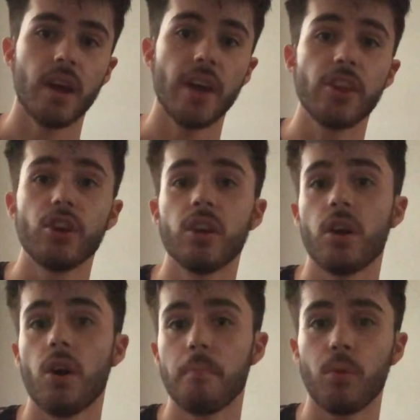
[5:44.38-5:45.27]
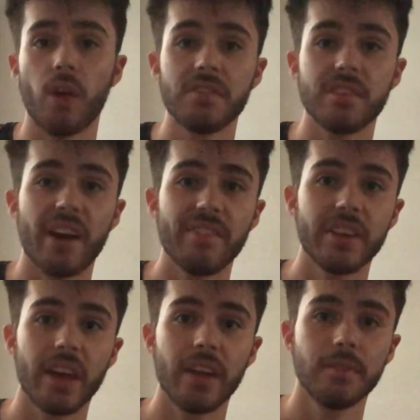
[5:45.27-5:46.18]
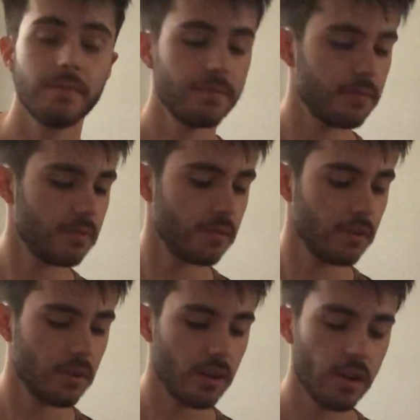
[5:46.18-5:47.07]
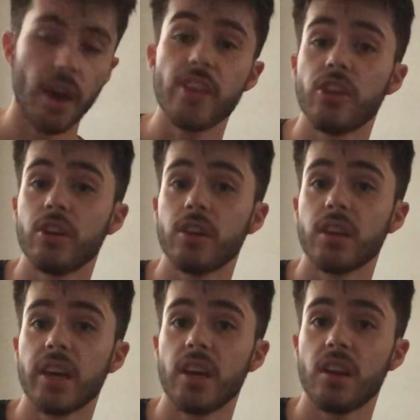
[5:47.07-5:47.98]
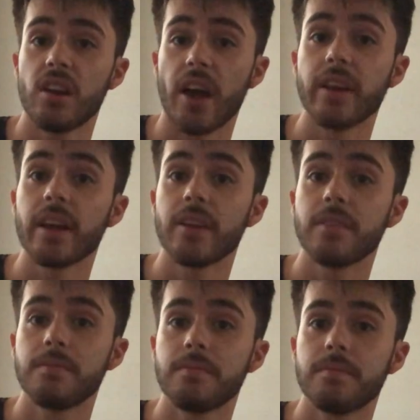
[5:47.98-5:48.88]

then you're gonna pull off to 5 again, and then you're gonna hit 9 again.